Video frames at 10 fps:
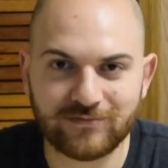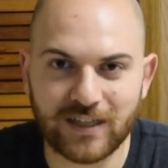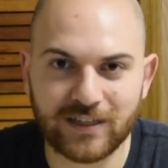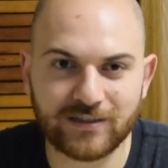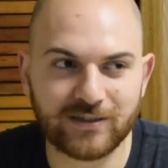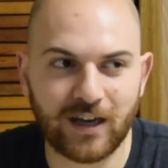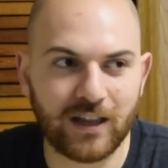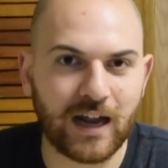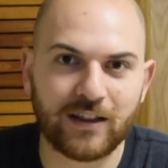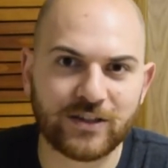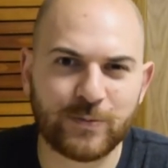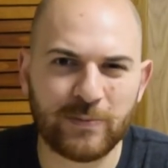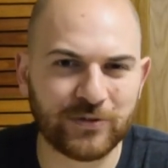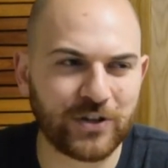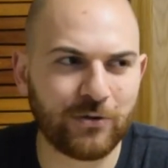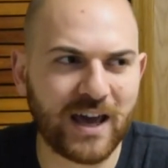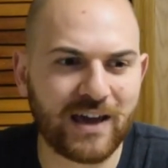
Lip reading: And a lot of these people don't